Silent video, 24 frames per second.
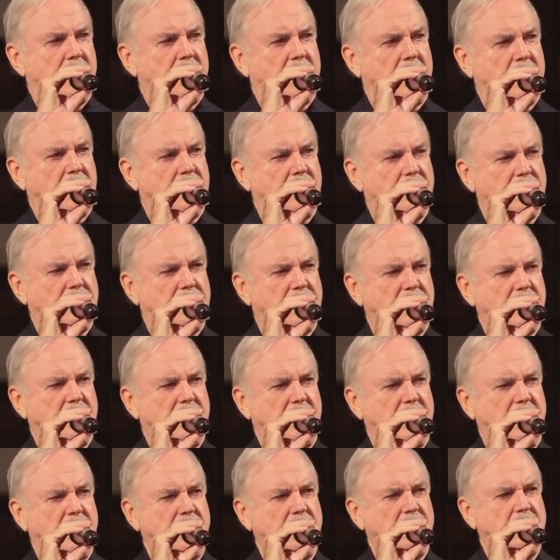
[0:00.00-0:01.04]
I don't think
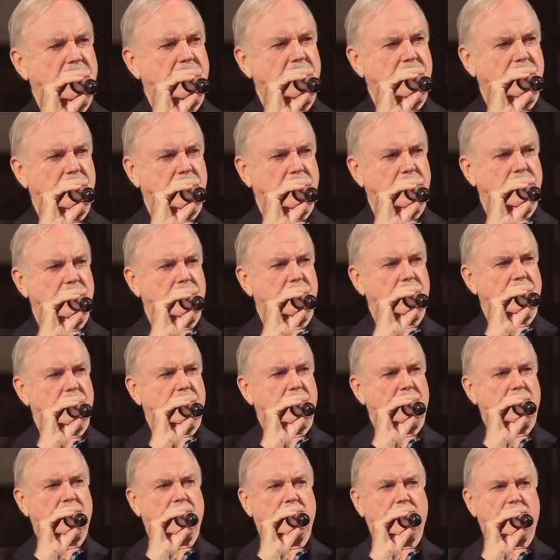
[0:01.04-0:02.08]
he knew
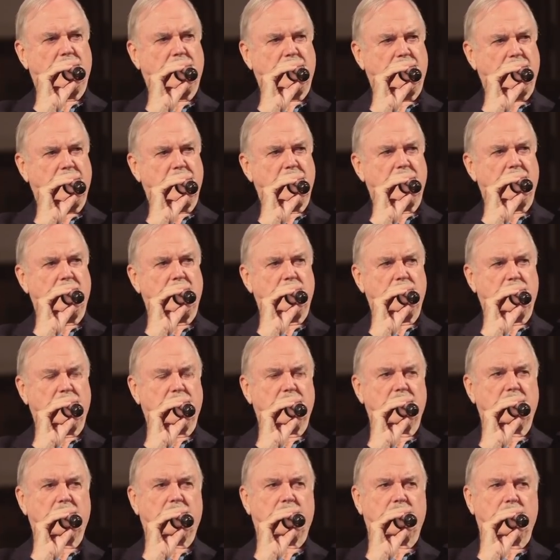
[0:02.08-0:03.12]
that certain
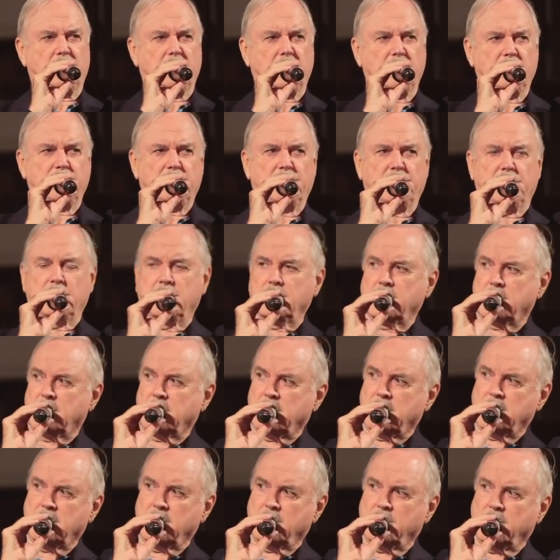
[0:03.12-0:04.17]
books were
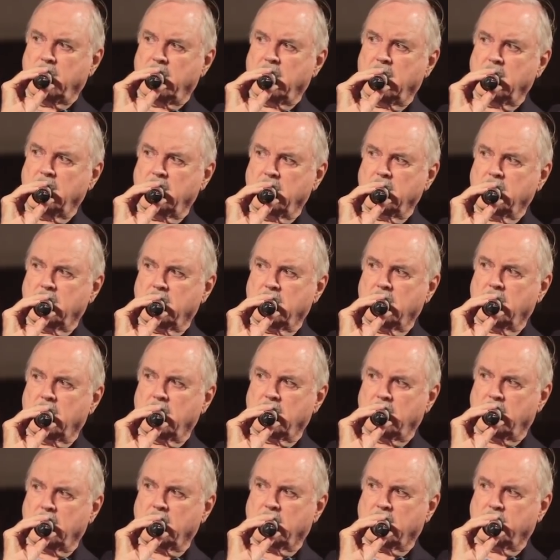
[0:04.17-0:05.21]
important in a way that a
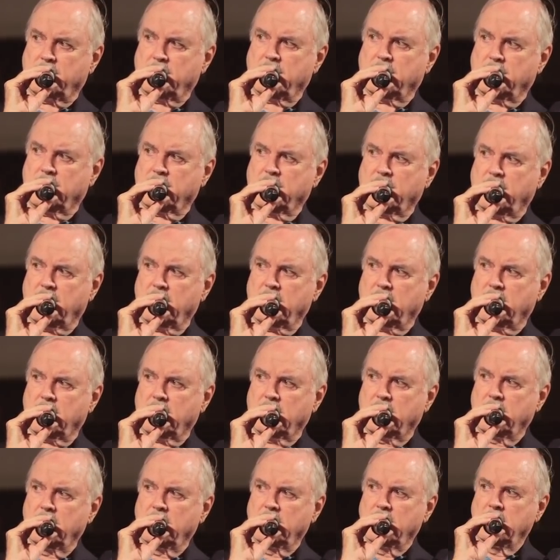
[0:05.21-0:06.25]
lot of books
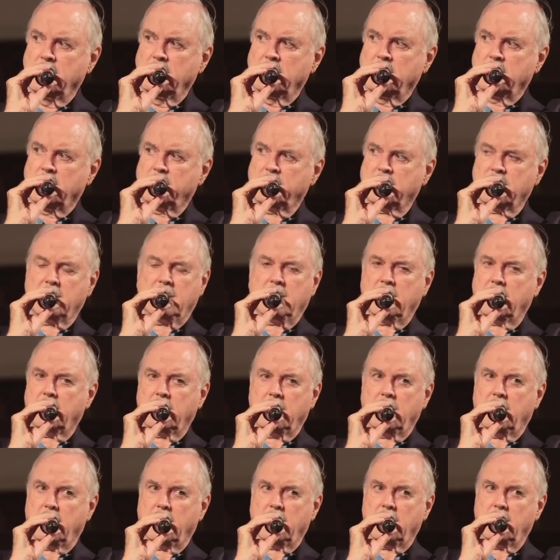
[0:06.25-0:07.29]
aren't. But
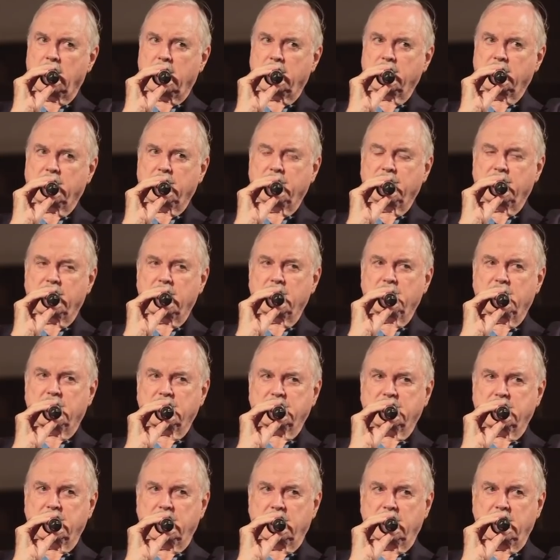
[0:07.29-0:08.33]
I loved him very
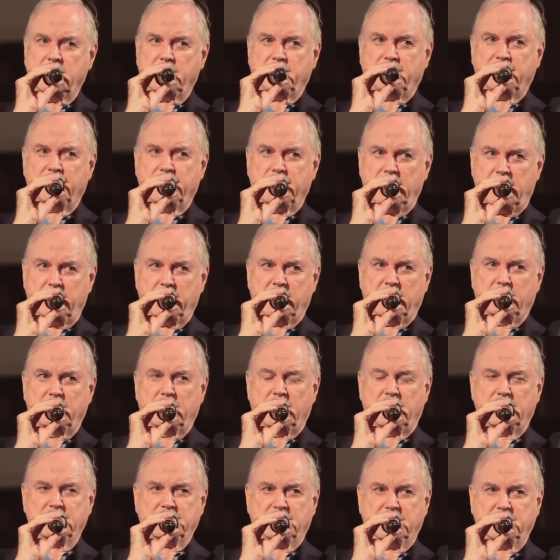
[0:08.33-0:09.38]
much. The only problem
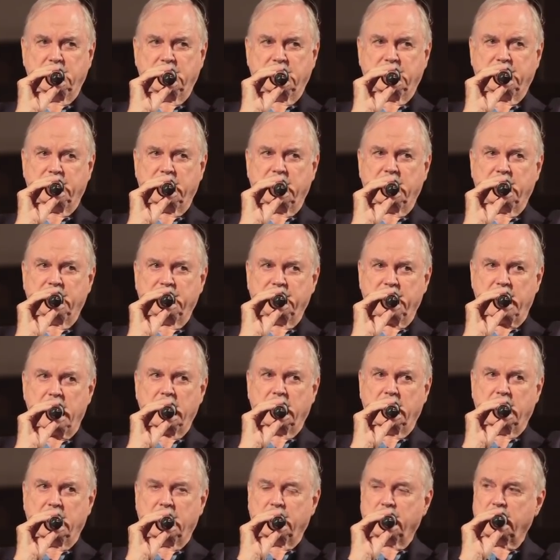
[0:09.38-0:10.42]
was he was very
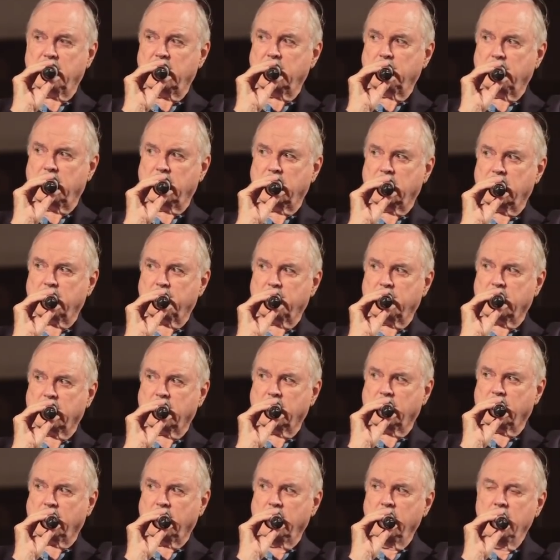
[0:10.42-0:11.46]
frightened of my mother,
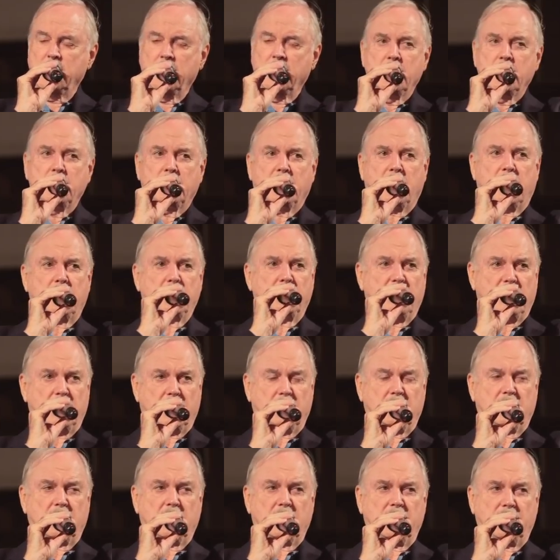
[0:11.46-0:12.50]
because my
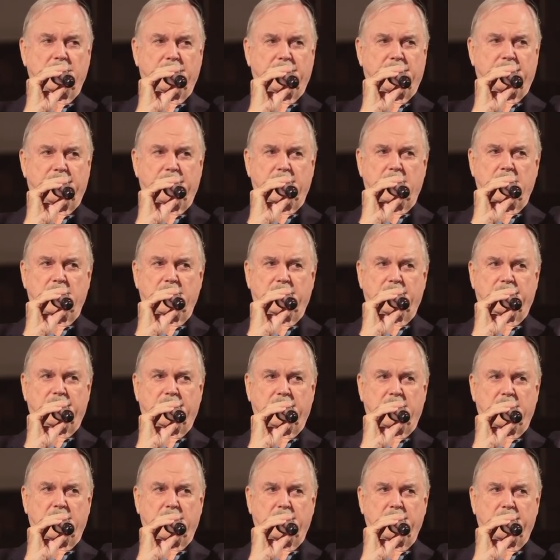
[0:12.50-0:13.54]
mother, if
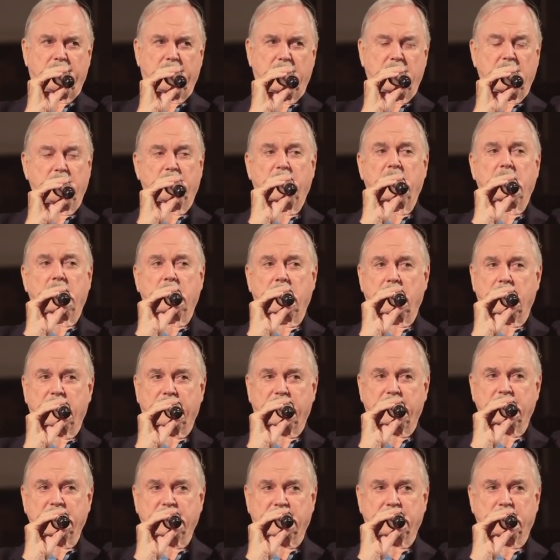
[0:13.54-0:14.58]
he'd been in the
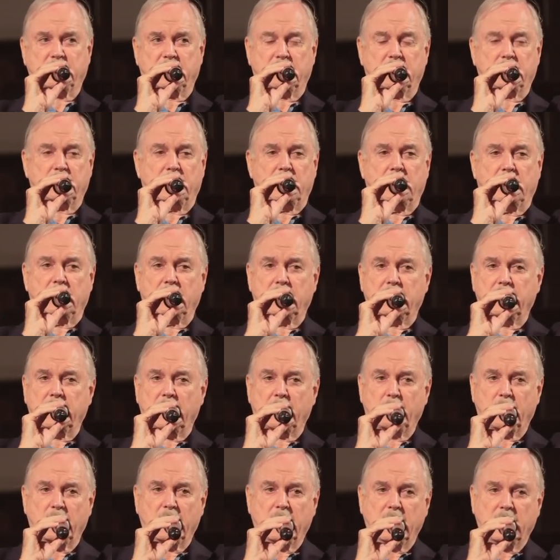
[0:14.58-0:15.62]
First World War, and
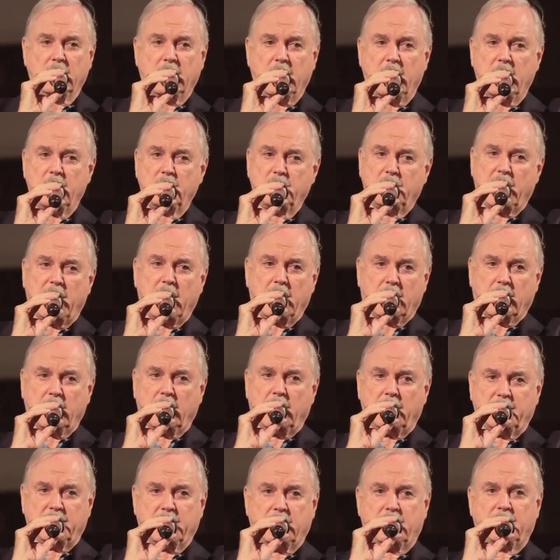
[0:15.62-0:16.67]
then when he came back
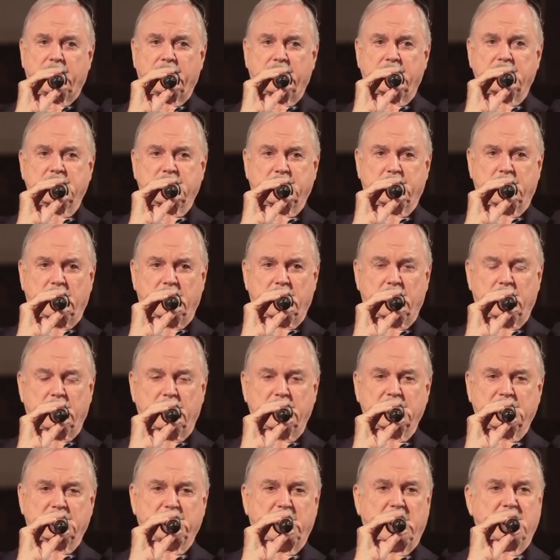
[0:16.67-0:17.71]
after the First World
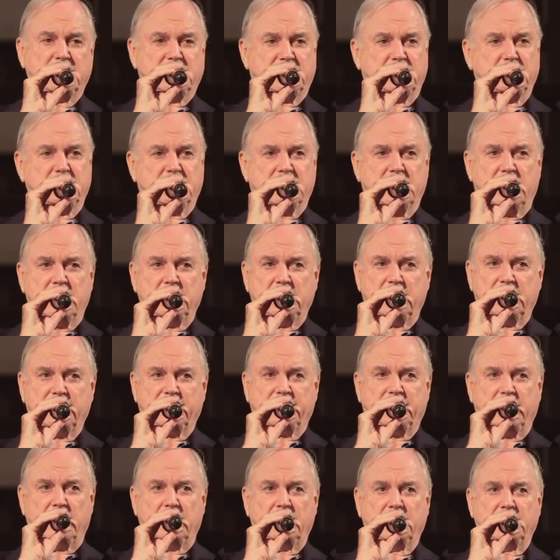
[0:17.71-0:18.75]
War, spent some time in the
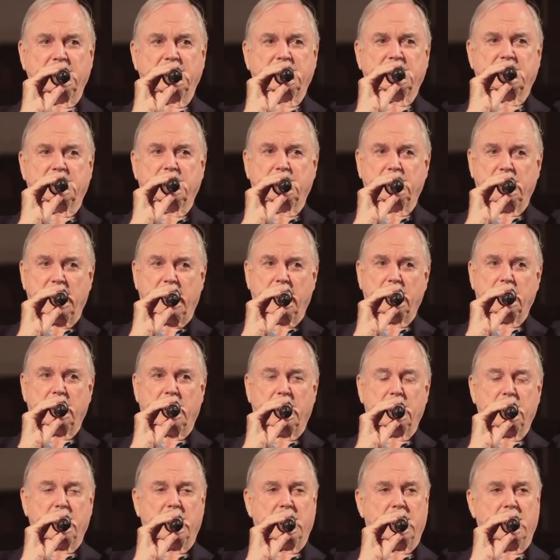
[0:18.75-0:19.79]
Far East and met
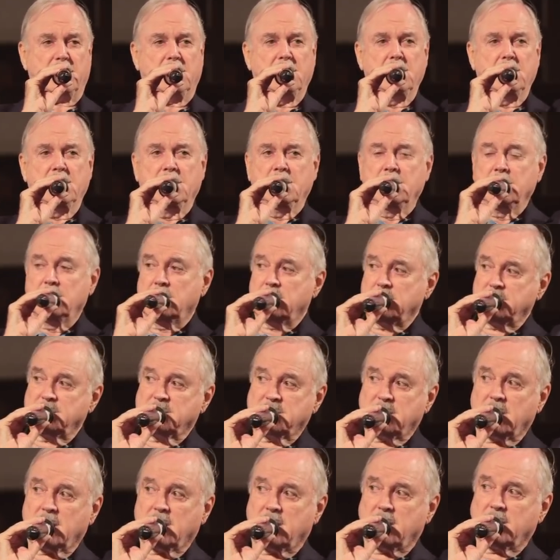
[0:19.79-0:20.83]
my mother and
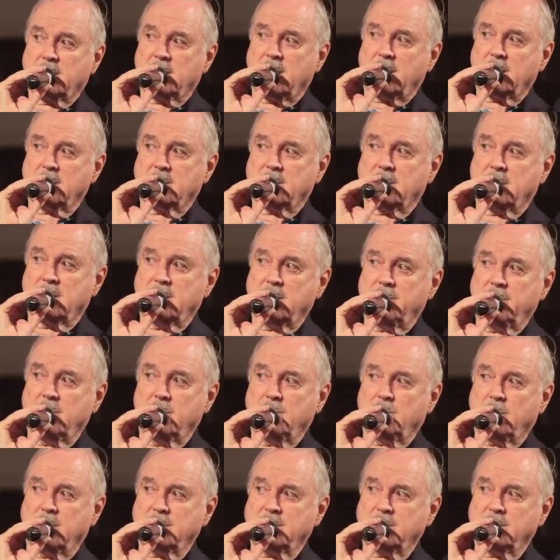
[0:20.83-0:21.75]
settled down to live in